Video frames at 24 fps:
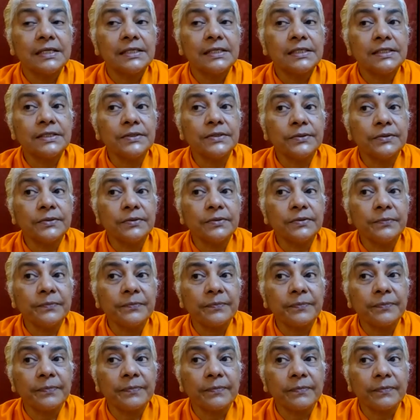So
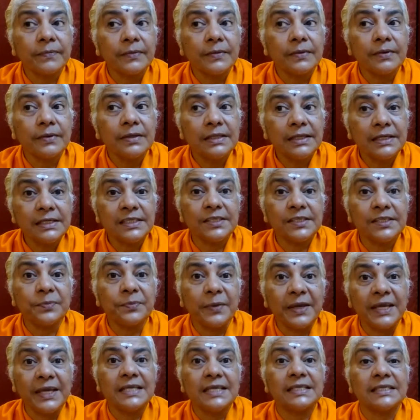this
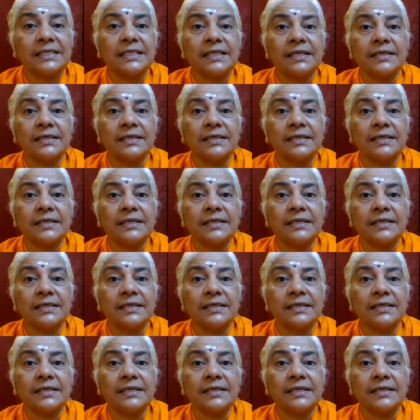space